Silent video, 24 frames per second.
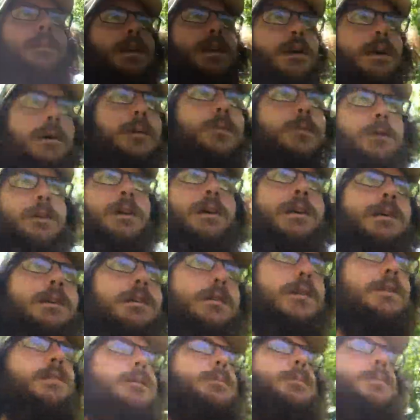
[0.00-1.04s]
yeah, we're
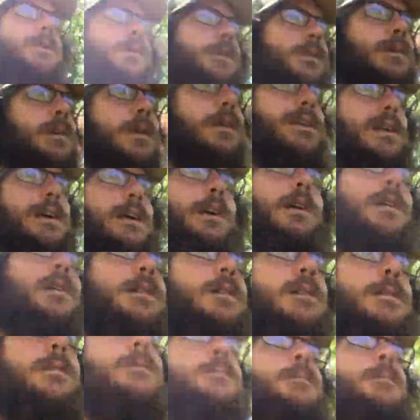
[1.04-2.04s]
entering the park now.